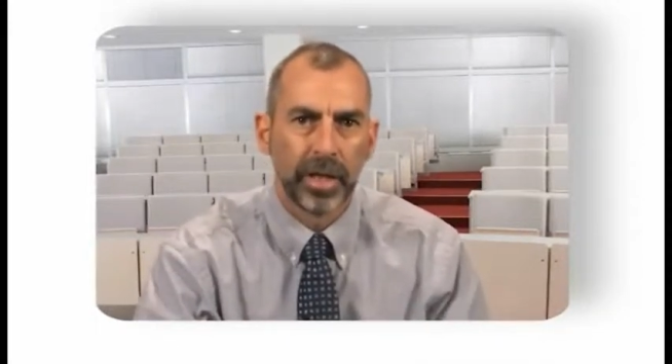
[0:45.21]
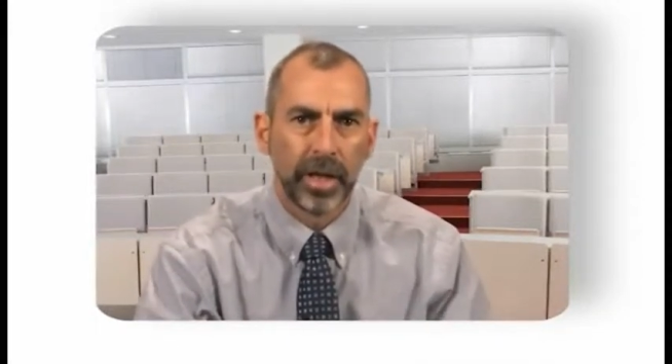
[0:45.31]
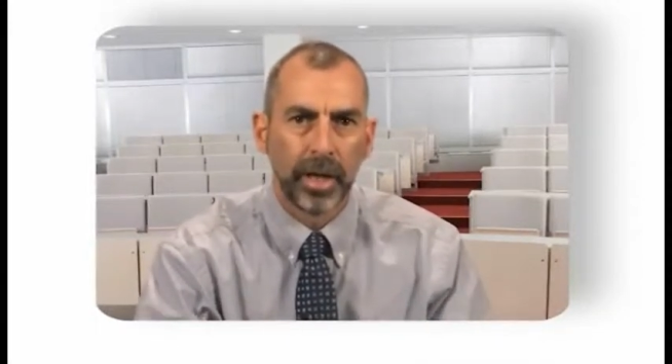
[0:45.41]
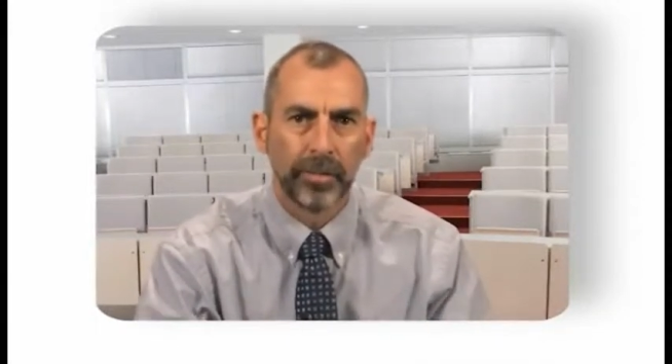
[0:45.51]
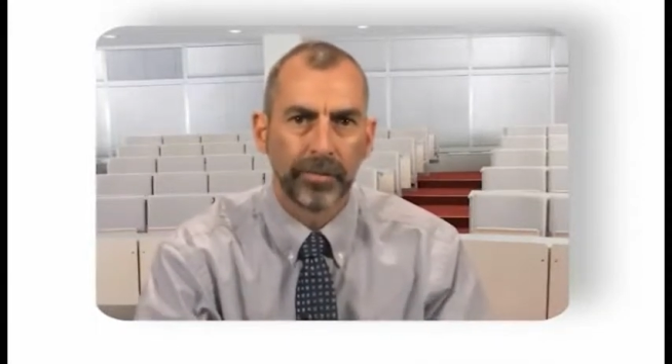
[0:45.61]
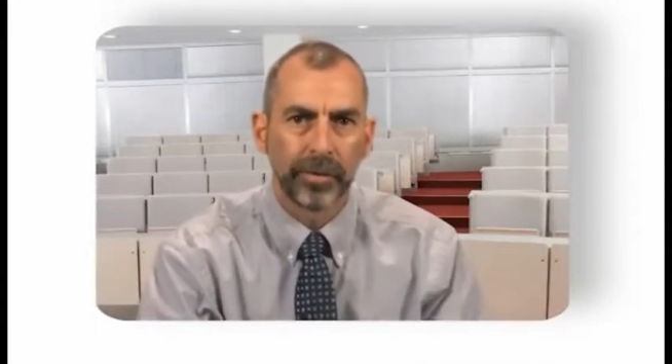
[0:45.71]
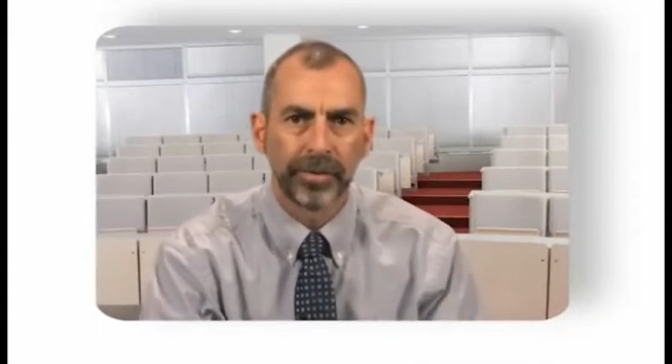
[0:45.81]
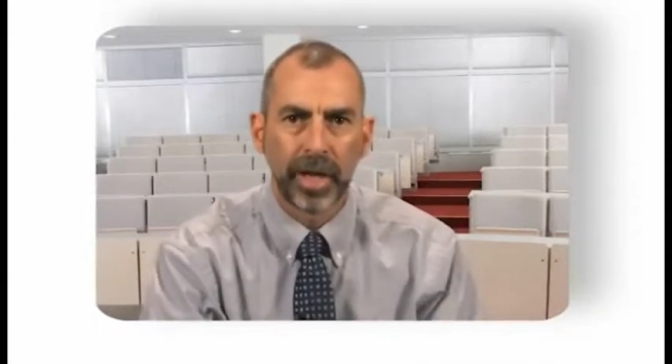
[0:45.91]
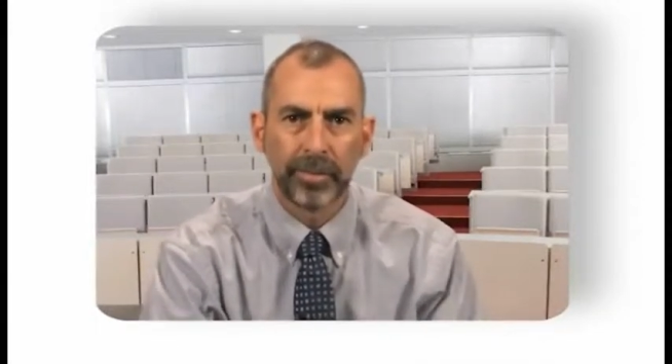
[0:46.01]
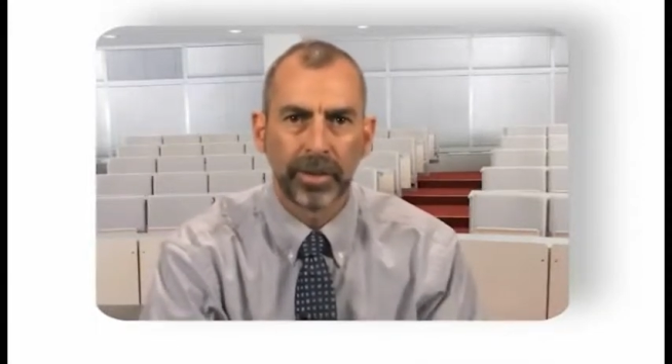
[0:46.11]
The first
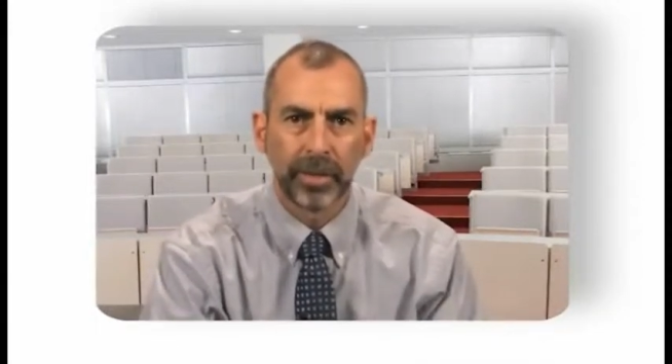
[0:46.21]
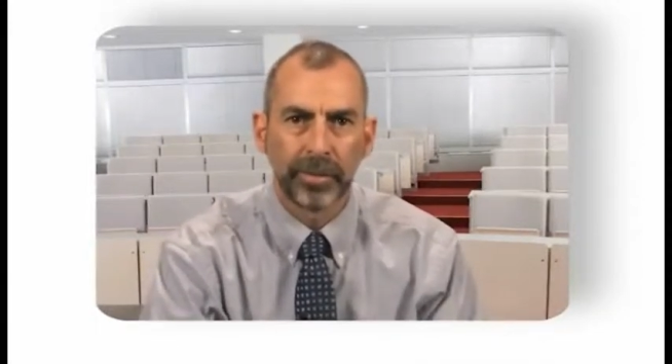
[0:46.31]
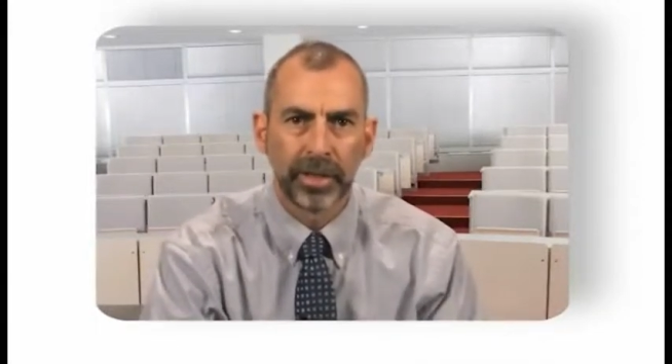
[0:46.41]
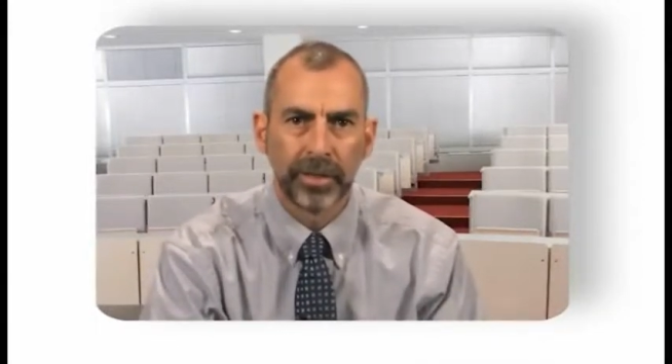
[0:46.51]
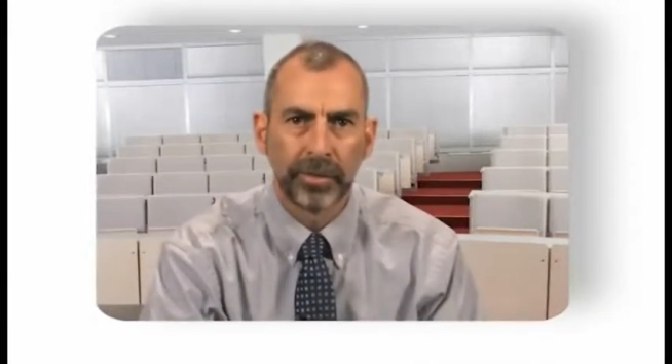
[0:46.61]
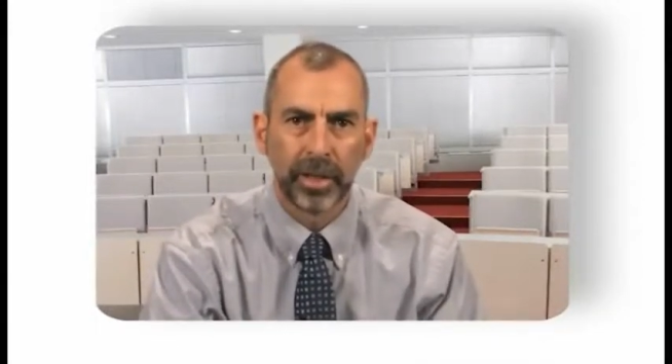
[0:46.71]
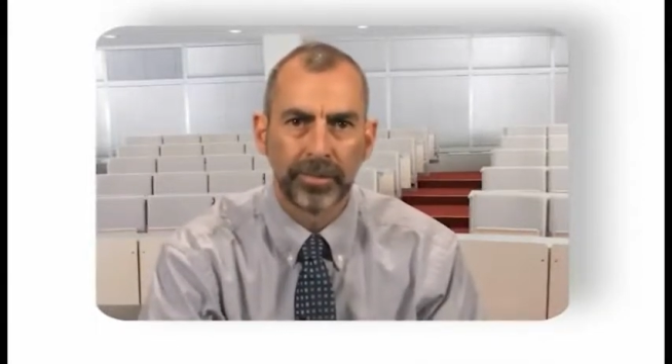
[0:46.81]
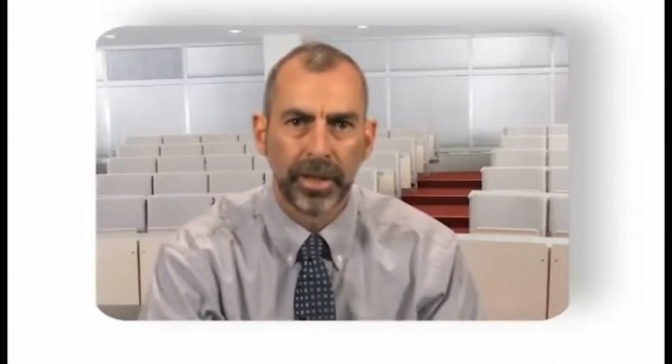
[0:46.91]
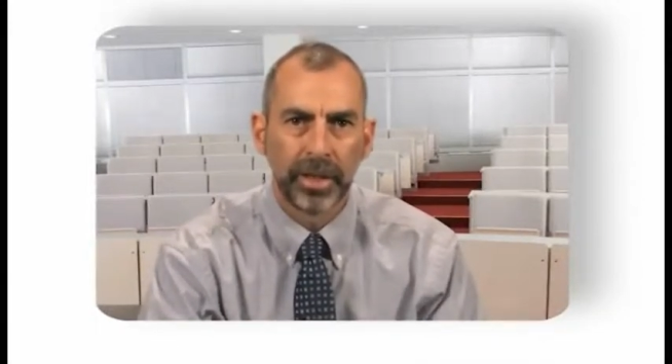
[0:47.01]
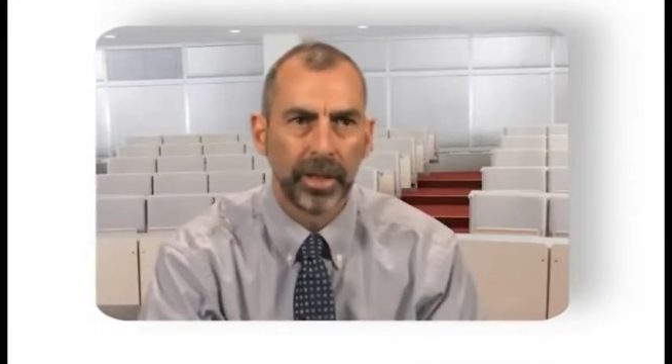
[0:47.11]
topic I'm going to give you an
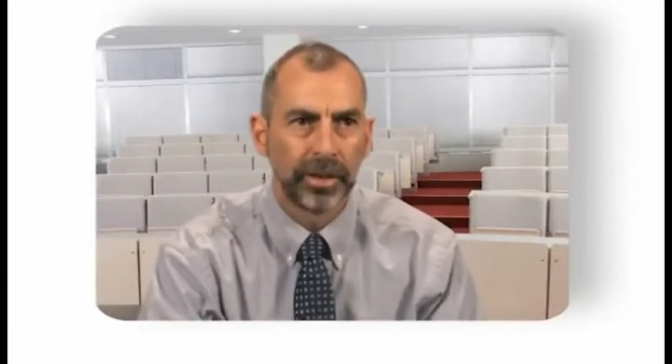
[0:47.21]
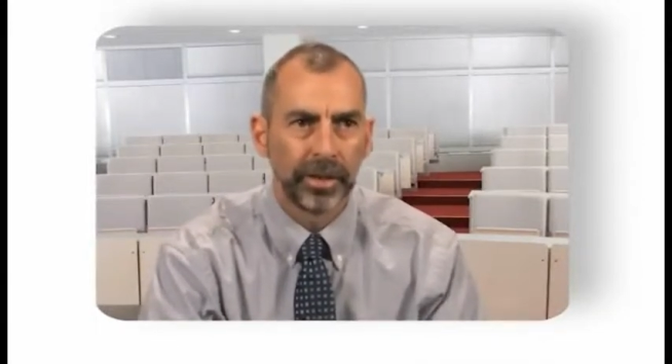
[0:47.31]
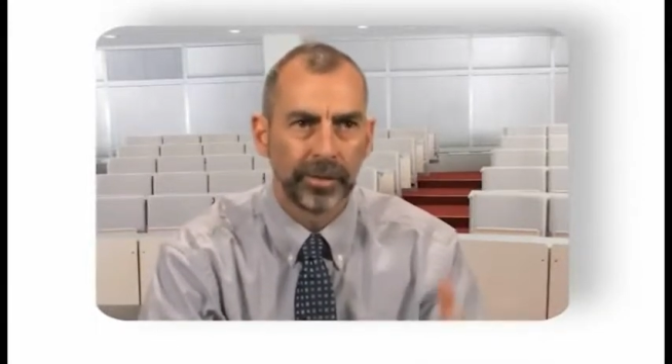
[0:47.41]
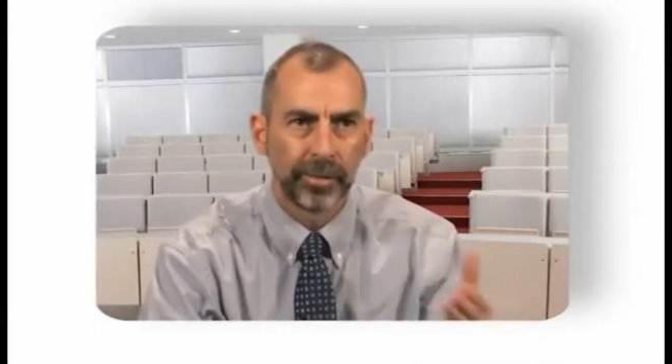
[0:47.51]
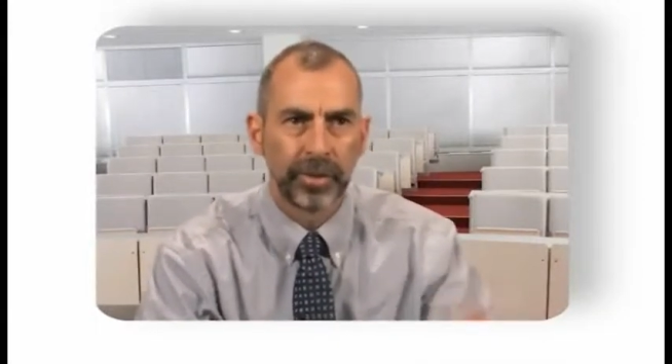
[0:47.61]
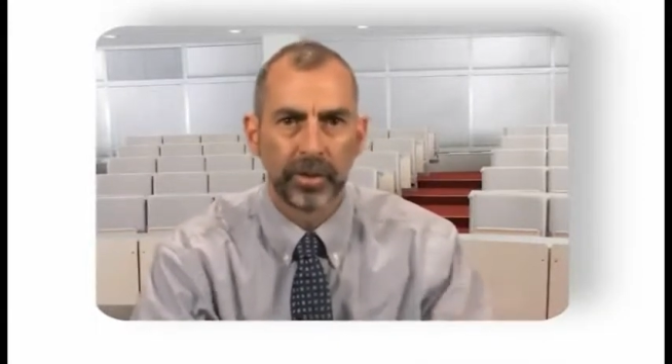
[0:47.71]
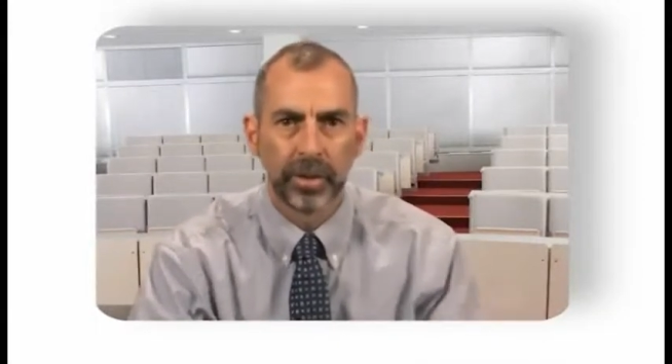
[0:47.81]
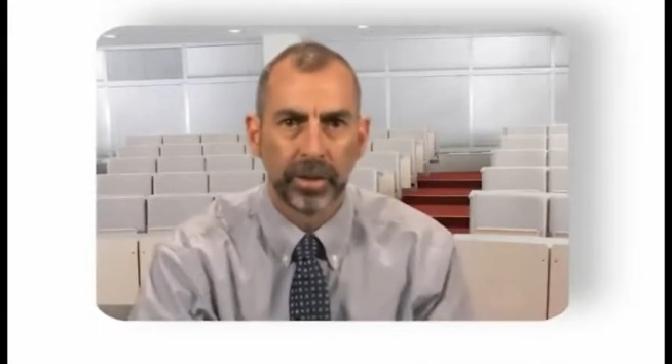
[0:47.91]
update on is something